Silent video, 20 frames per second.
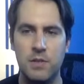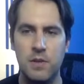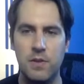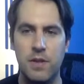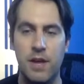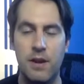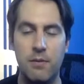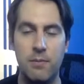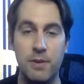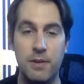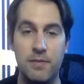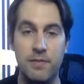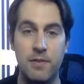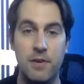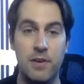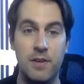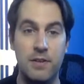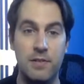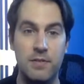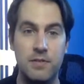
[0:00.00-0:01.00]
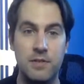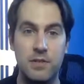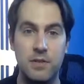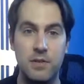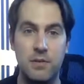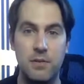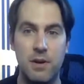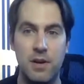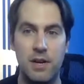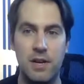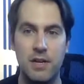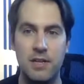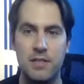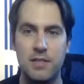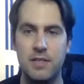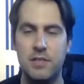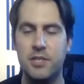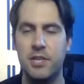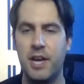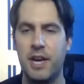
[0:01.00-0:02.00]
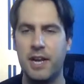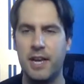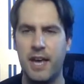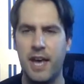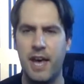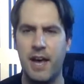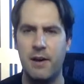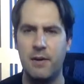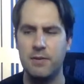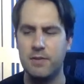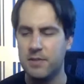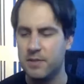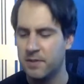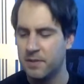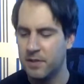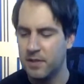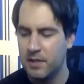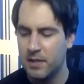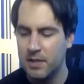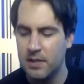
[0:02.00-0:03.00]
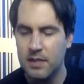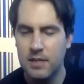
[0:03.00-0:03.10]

So that'll be fun to check out.